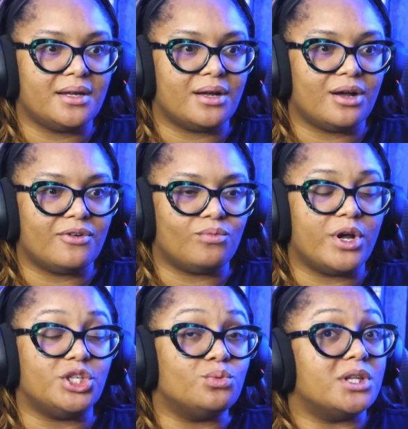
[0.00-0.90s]
of
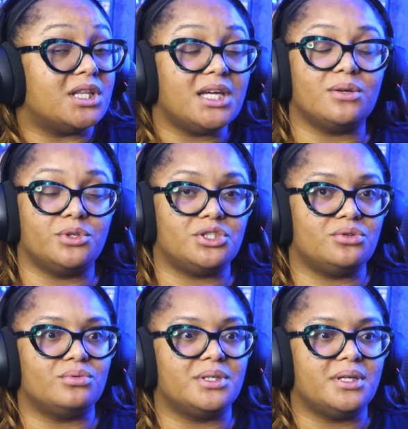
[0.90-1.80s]
what you would think it would
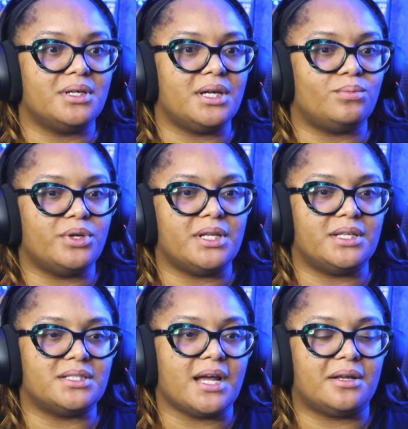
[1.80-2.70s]
do.
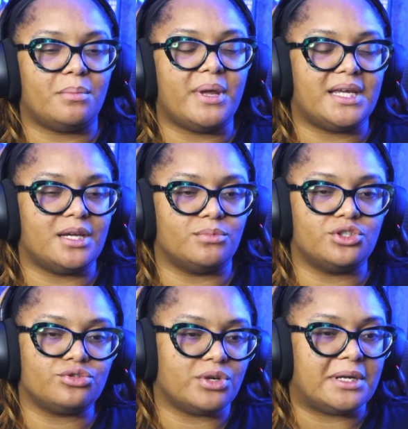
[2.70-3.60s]
It's not going to make him
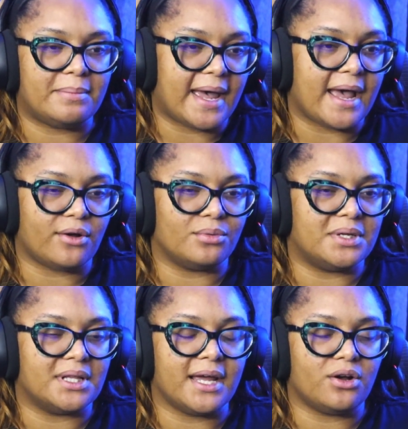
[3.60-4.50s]
shrink back or
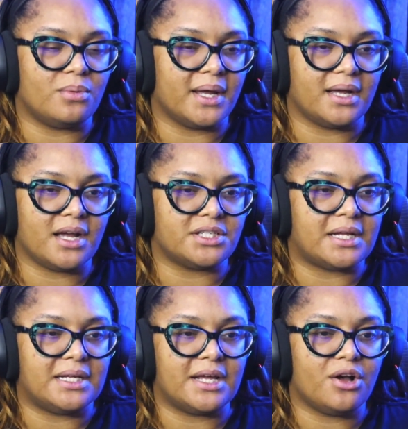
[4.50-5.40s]
be like, oh my gosh, I
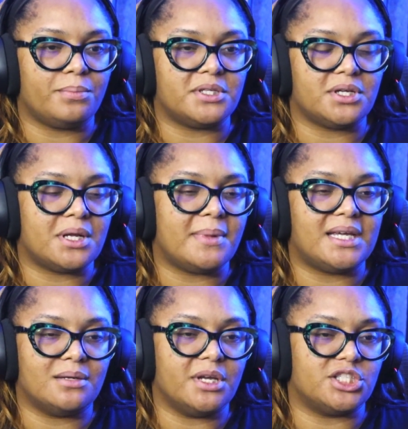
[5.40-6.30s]
need help. It's going to make
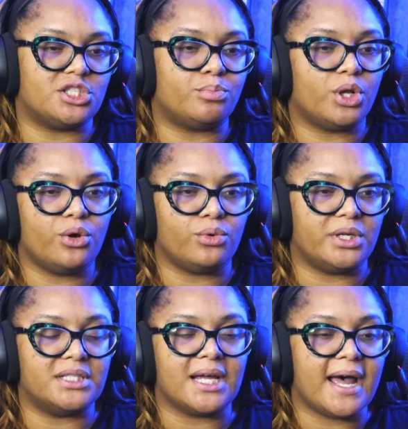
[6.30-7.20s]
him explode
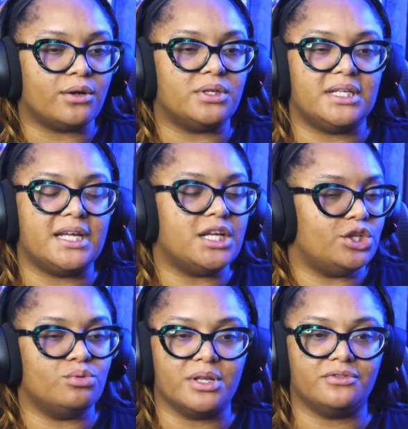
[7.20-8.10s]
into, I don't need any
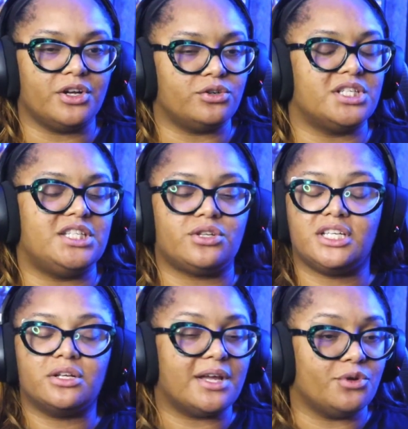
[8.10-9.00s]
of you motherfuckers, and he's going to
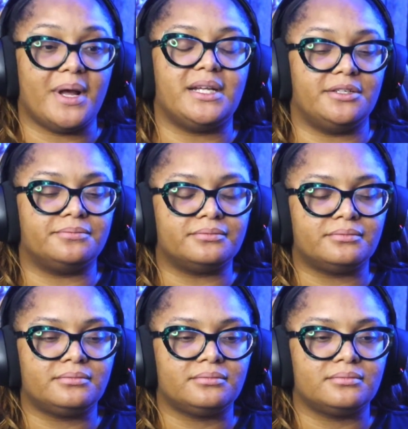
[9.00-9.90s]
kill everybody.
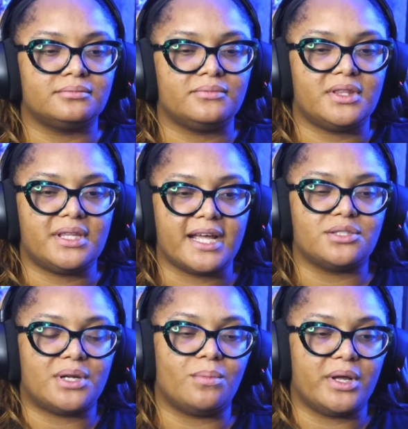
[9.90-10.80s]
That's
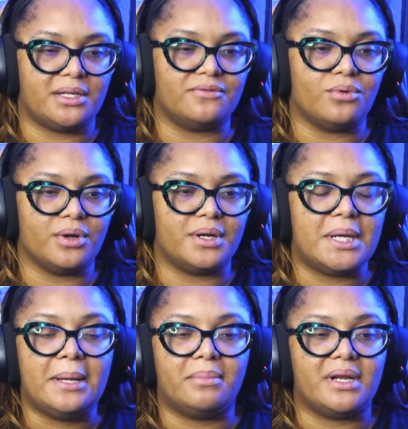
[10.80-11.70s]
what I'm waiting for.
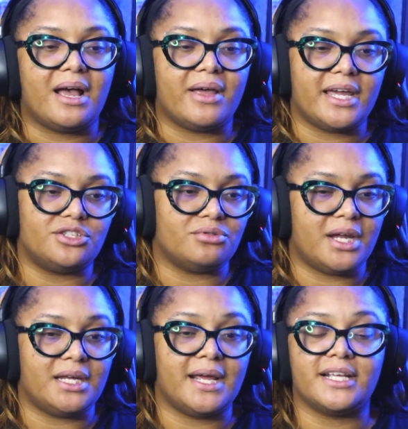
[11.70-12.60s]
But now
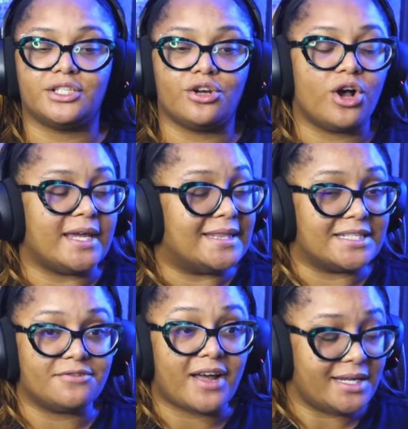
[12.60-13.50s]
A-Train has a dog in
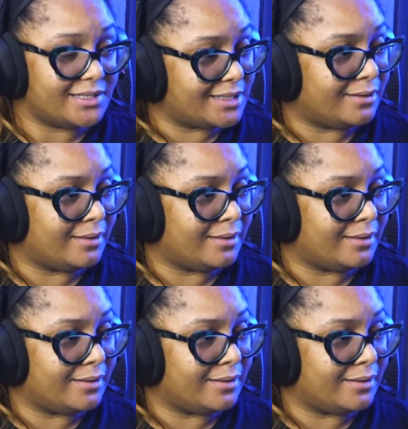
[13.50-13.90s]
this fight.